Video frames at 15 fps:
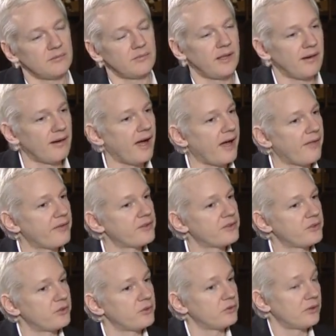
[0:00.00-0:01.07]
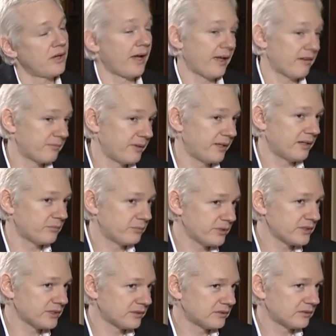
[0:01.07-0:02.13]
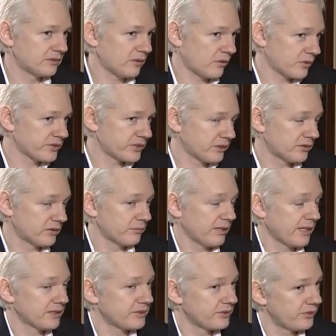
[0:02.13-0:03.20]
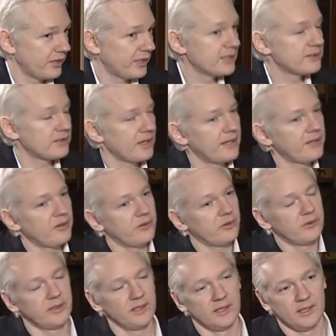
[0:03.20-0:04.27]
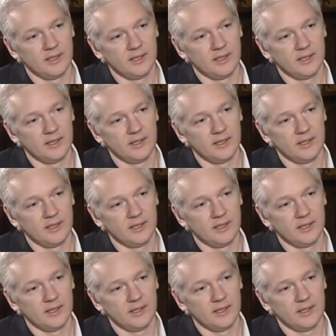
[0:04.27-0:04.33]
There are others who I have been in prison also in the past 2 years, and I know